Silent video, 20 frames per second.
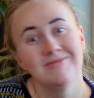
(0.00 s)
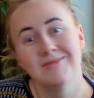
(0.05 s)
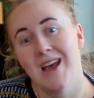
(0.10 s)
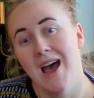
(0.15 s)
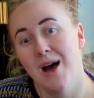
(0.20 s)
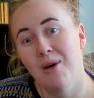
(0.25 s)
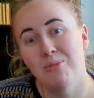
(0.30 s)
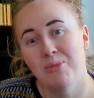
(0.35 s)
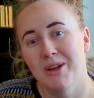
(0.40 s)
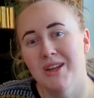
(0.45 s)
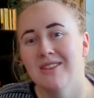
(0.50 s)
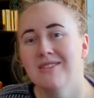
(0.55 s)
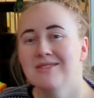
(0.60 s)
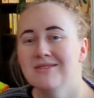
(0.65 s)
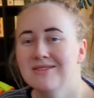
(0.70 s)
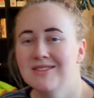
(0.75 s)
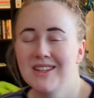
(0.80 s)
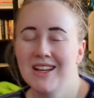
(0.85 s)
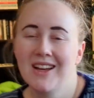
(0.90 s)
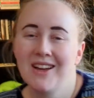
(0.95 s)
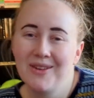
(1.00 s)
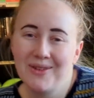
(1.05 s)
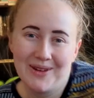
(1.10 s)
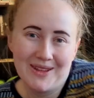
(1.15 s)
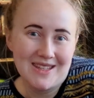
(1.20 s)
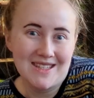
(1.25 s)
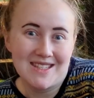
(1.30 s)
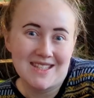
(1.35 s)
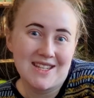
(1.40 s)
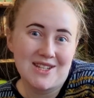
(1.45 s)
helping
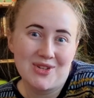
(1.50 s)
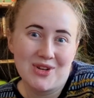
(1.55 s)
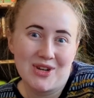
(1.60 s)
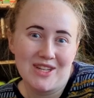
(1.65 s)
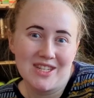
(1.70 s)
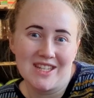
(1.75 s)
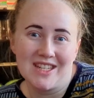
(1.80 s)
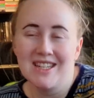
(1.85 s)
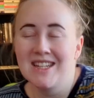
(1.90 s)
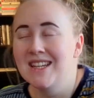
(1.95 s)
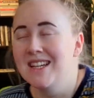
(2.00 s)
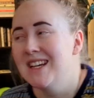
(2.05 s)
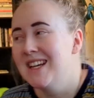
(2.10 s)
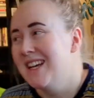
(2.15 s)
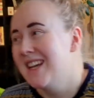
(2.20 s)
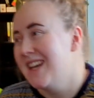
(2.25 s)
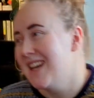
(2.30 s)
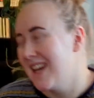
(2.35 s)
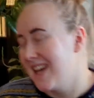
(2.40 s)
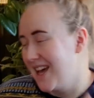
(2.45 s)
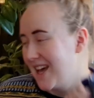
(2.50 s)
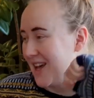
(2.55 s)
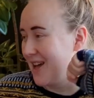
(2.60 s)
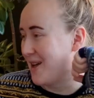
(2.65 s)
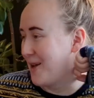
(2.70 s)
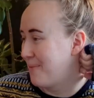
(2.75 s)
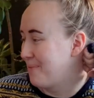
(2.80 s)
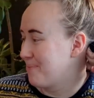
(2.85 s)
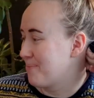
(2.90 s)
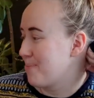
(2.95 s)
with this situation.
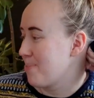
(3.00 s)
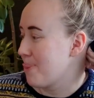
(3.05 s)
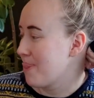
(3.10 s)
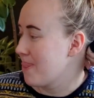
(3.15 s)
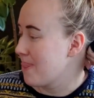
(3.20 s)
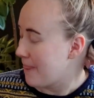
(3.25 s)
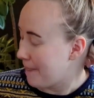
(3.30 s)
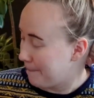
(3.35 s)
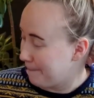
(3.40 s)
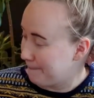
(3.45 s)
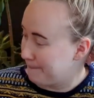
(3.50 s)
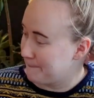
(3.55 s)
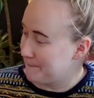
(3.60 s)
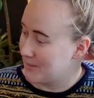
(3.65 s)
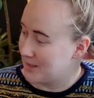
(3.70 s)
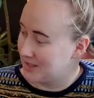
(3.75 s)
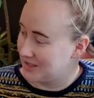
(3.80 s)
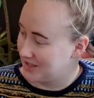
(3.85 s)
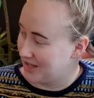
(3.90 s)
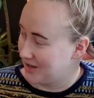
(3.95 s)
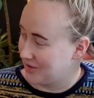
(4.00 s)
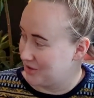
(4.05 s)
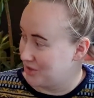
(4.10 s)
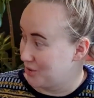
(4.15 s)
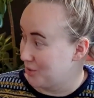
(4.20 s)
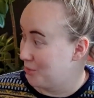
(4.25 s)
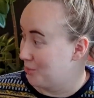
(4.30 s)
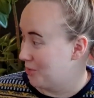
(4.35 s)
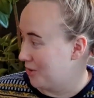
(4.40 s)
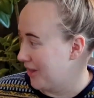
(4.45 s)
It's not
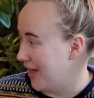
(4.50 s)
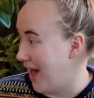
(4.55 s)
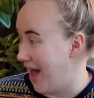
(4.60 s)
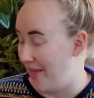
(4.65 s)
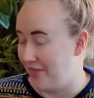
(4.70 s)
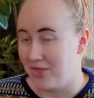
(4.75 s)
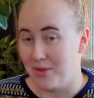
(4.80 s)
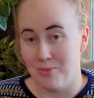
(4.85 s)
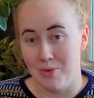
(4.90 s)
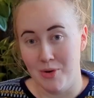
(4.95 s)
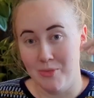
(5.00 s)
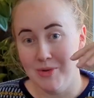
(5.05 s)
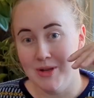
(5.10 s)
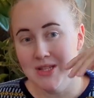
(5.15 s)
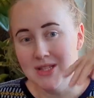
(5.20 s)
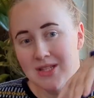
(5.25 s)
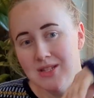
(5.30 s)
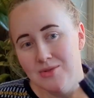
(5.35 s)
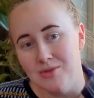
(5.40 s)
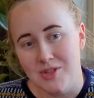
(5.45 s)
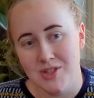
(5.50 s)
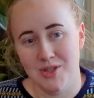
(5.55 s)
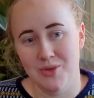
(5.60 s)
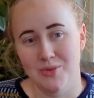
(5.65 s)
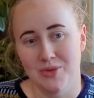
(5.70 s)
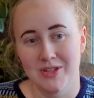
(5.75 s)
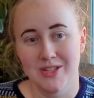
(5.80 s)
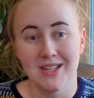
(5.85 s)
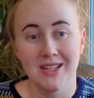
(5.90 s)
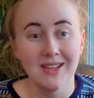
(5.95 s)
doable at the moment. So
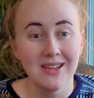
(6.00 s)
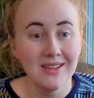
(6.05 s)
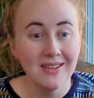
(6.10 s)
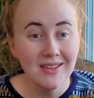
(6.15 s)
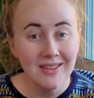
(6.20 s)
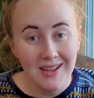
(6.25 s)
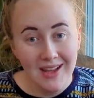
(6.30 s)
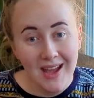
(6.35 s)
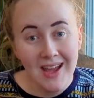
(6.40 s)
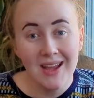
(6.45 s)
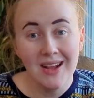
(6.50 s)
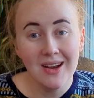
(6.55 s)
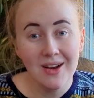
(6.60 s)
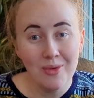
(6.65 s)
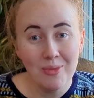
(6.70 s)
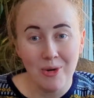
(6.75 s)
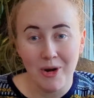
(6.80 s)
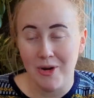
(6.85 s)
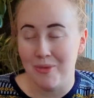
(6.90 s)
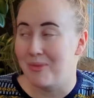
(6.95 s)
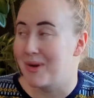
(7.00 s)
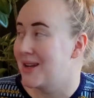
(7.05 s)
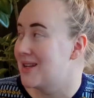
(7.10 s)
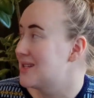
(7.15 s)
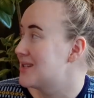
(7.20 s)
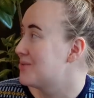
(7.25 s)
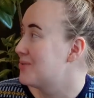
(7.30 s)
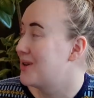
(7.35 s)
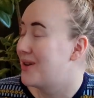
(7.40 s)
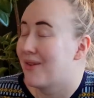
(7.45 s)
we're still in an
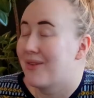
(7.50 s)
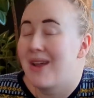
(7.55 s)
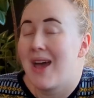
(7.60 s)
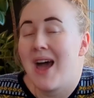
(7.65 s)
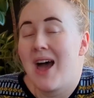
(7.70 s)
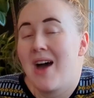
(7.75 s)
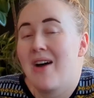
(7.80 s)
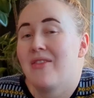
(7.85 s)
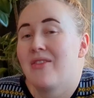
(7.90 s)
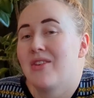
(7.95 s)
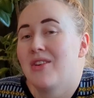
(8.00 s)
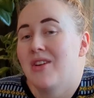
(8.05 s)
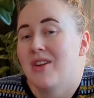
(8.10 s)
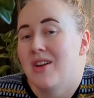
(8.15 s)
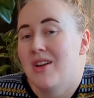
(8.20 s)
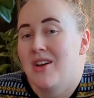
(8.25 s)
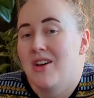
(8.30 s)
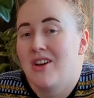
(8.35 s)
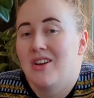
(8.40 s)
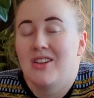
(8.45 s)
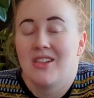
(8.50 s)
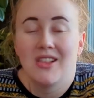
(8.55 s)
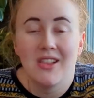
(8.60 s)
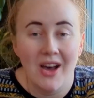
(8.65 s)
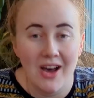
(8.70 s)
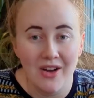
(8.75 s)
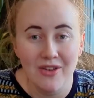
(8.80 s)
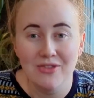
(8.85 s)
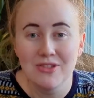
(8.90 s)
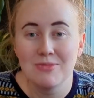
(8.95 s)
apartment. We don't have a
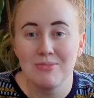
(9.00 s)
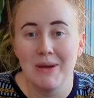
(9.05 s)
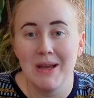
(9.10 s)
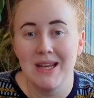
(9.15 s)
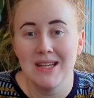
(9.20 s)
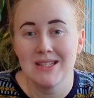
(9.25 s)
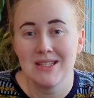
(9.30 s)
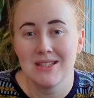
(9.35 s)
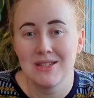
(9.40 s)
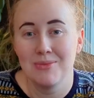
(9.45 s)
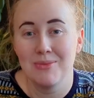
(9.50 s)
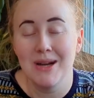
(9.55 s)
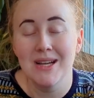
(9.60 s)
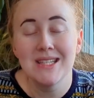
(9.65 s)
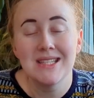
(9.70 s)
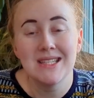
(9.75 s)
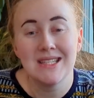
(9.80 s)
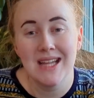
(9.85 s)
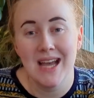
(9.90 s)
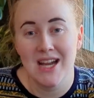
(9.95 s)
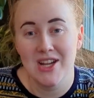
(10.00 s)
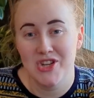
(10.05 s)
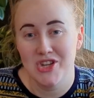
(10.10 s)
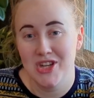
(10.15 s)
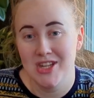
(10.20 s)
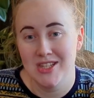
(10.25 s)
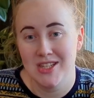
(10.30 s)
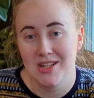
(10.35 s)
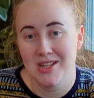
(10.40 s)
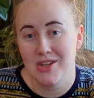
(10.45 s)
lot of space, so my stash
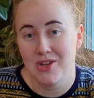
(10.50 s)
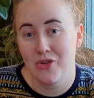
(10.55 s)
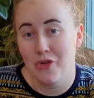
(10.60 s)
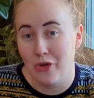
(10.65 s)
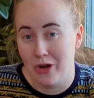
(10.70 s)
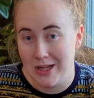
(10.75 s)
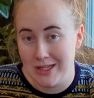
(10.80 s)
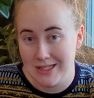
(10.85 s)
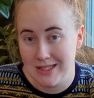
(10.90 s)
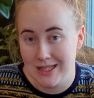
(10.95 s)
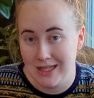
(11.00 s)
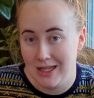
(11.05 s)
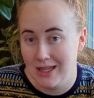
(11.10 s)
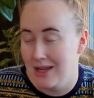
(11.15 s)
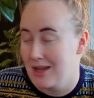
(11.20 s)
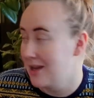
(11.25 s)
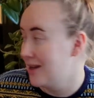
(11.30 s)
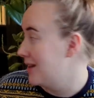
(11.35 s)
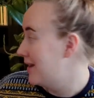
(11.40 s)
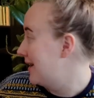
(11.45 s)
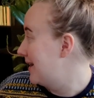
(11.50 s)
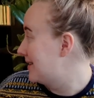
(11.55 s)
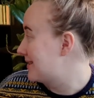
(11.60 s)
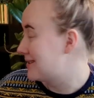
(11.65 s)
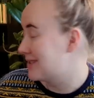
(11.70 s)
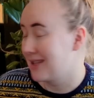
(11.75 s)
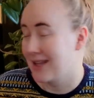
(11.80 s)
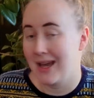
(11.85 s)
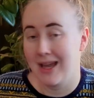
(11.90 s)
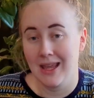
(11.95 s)
isn't crazy.
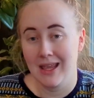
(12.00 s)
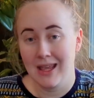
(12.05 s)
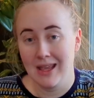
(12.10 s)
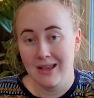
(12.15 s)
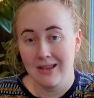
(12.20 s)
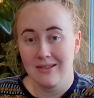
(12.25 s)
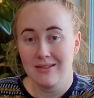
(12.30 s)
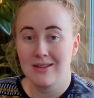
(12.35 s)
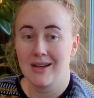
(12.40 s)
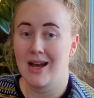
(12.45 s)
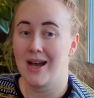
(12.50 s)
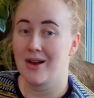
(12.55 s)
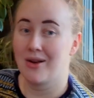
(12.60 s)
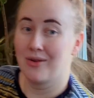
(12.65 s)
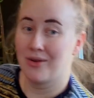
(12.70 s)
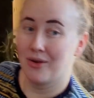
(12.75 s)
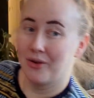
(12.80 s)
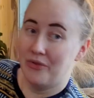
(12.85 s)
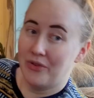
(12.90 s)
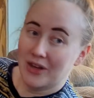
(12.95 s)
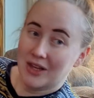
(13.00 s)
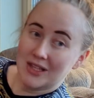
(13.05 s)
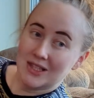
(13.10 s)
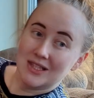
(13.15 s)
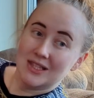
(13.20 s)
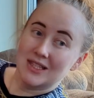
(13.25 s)
It's like I don't know if you can